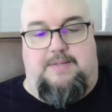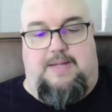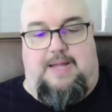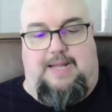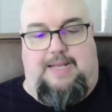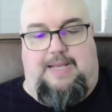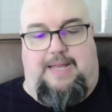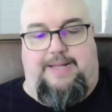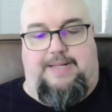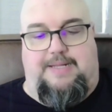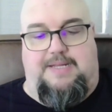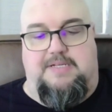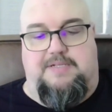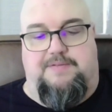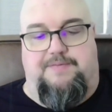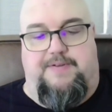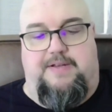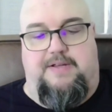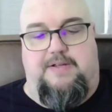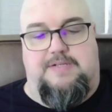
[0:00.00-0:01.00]
I like these
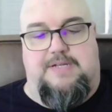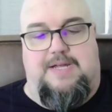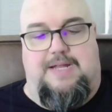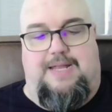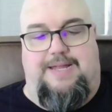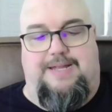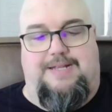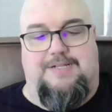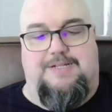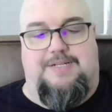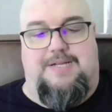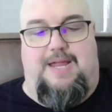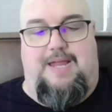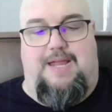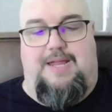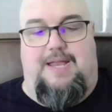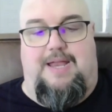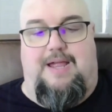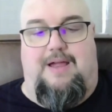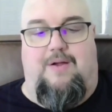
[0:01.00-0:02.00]
videos. I like just
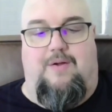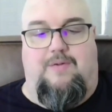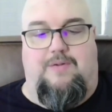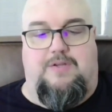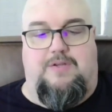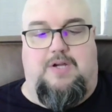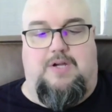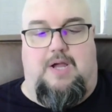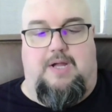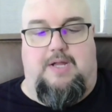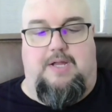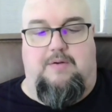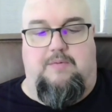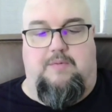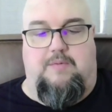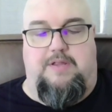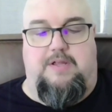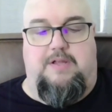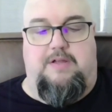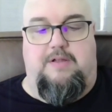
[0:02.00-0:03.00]
hanging out and talking
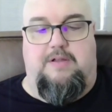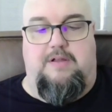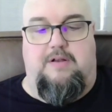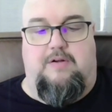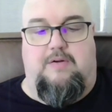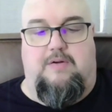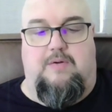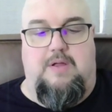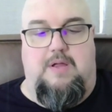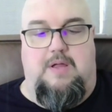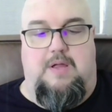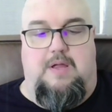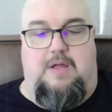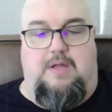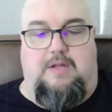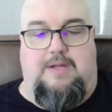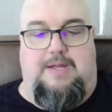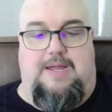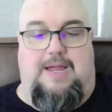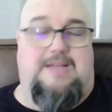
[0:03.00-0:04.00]
with you.
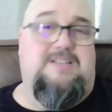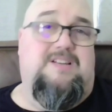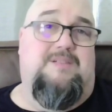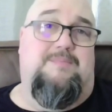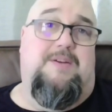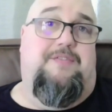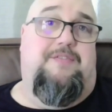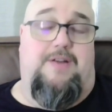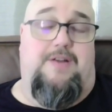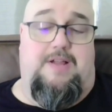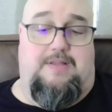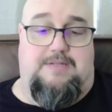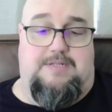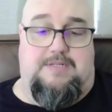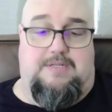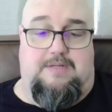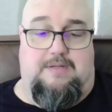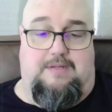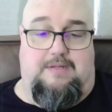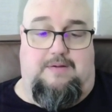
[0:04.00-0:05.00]
You guys are my
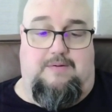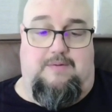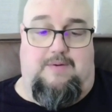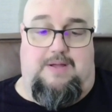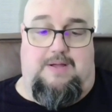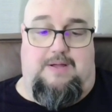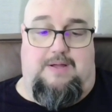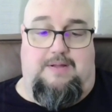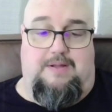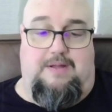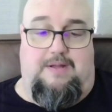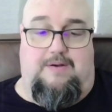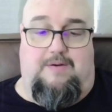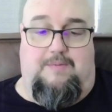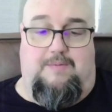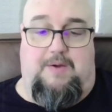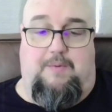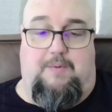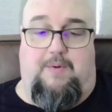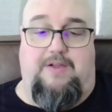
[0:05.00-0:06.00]
friends.
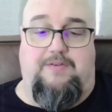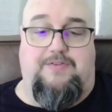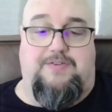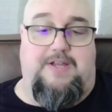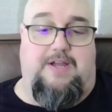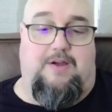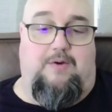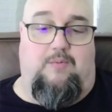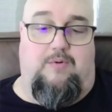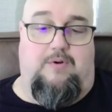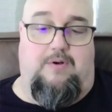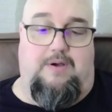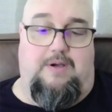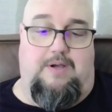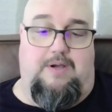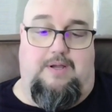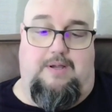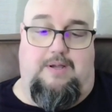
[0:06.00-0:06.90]
My wife's at work.